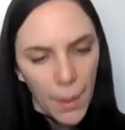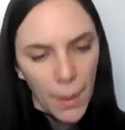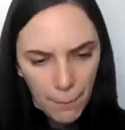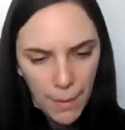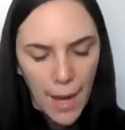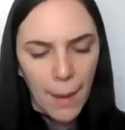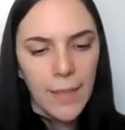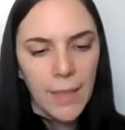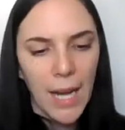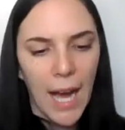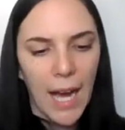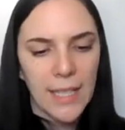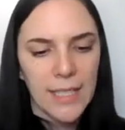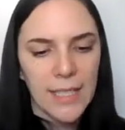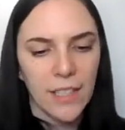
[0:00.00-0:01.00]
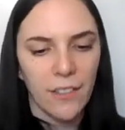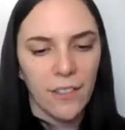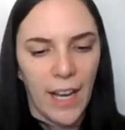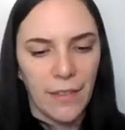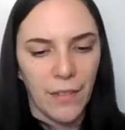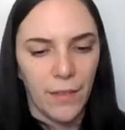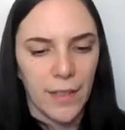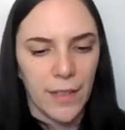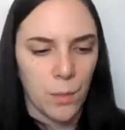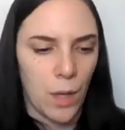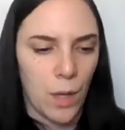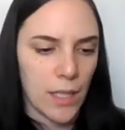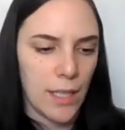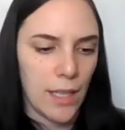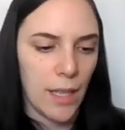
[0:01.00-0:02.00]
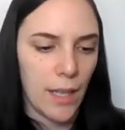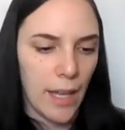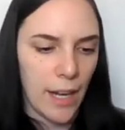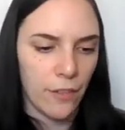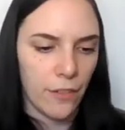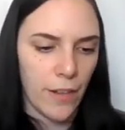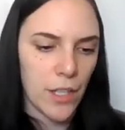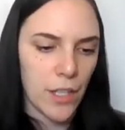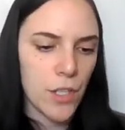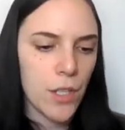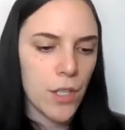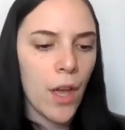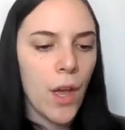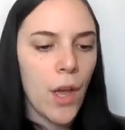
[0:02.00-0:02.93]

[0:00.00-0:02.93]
Mom nods and the five of us walk to the lionfish.